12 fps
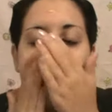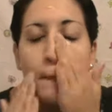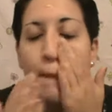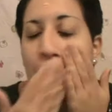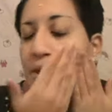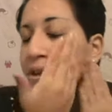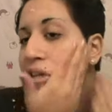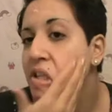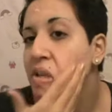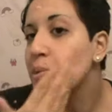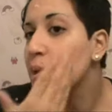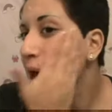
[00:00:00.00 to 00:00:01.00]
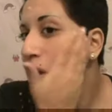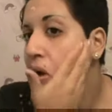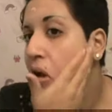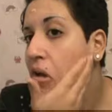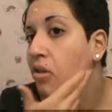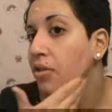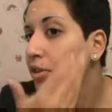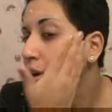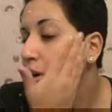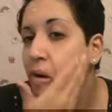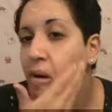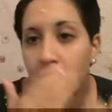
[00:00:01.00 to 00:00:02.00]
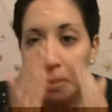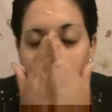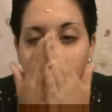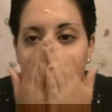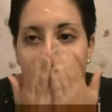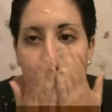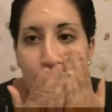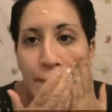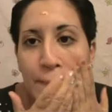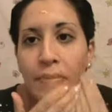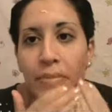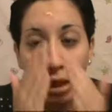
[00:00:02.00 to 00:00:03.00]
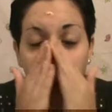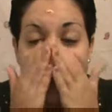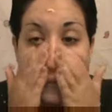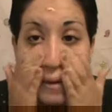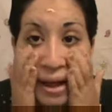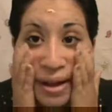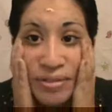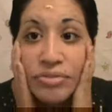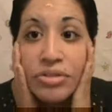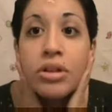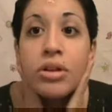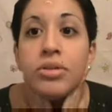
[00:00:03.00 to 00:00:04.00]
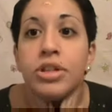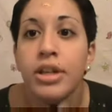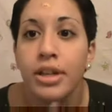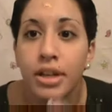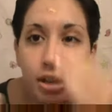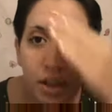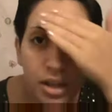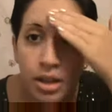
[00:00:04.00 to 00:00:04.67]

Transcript: and you just apply it all over like that of the lotion.